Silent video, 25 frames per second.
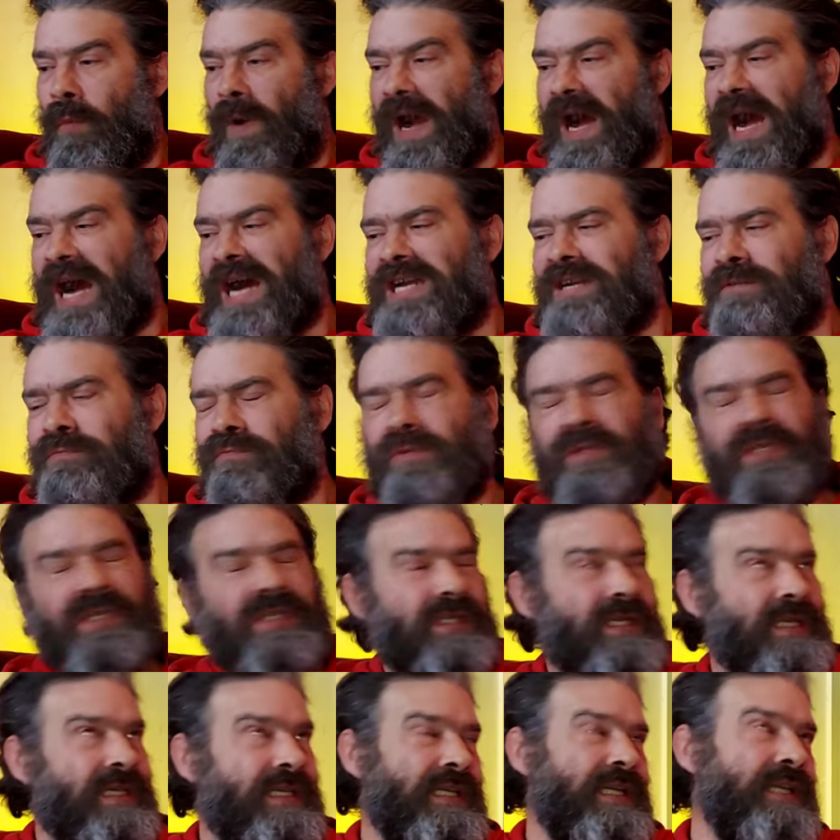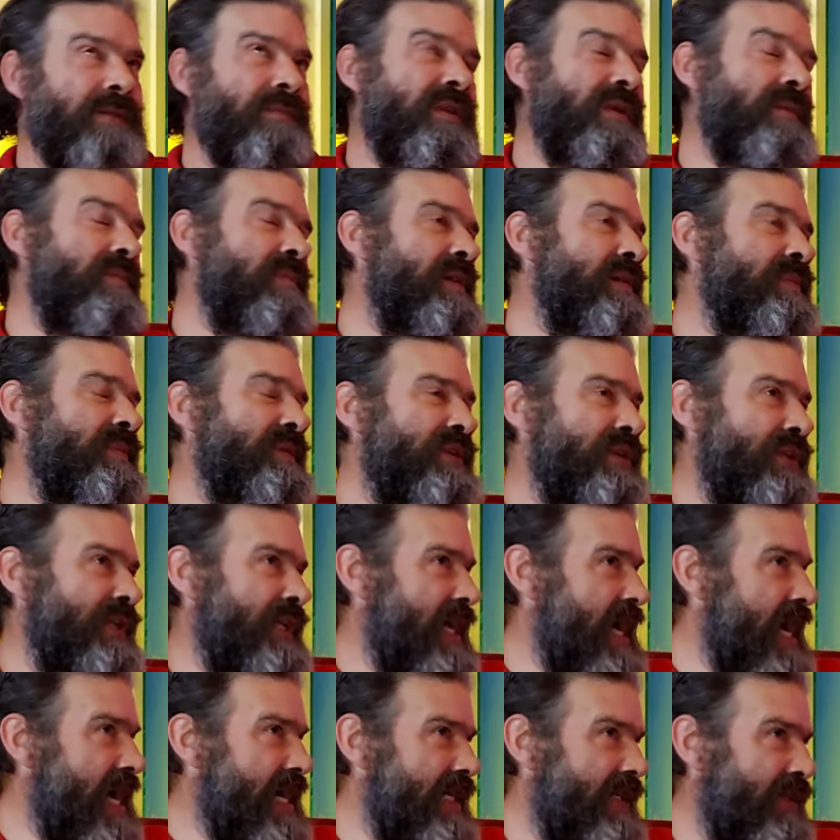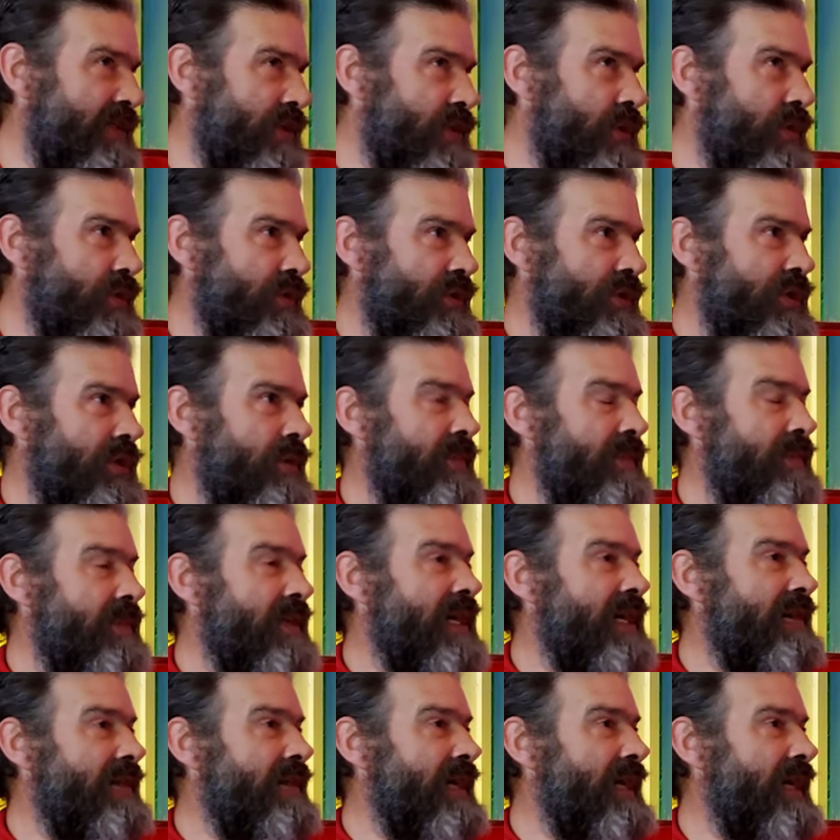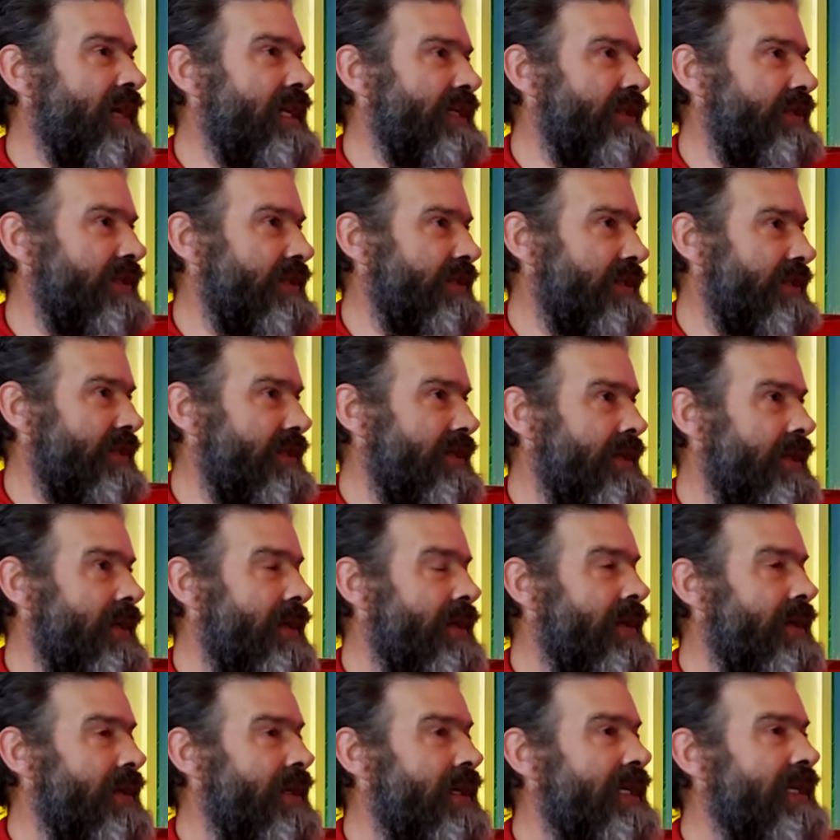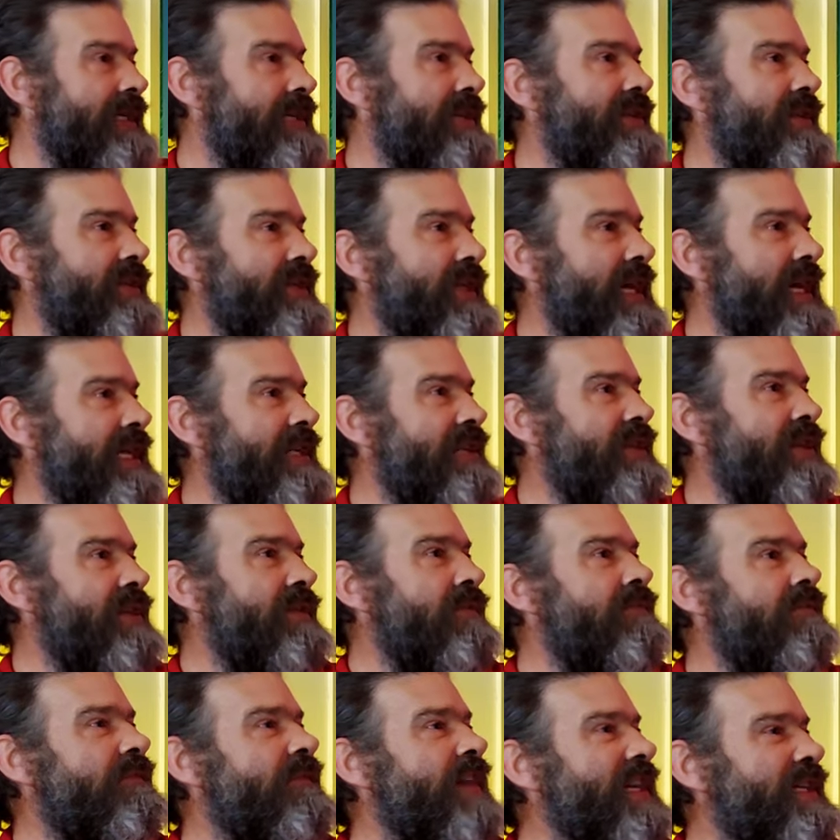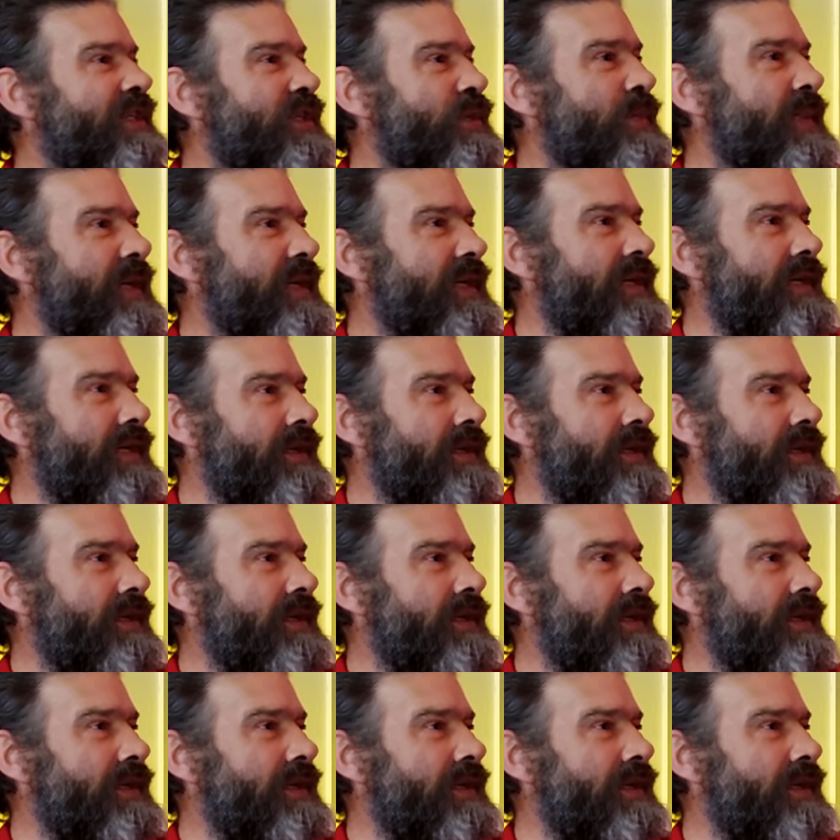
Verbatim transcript: Well, I was thinking that maybe she has the costume and that it's, it's yes, of course, because we're not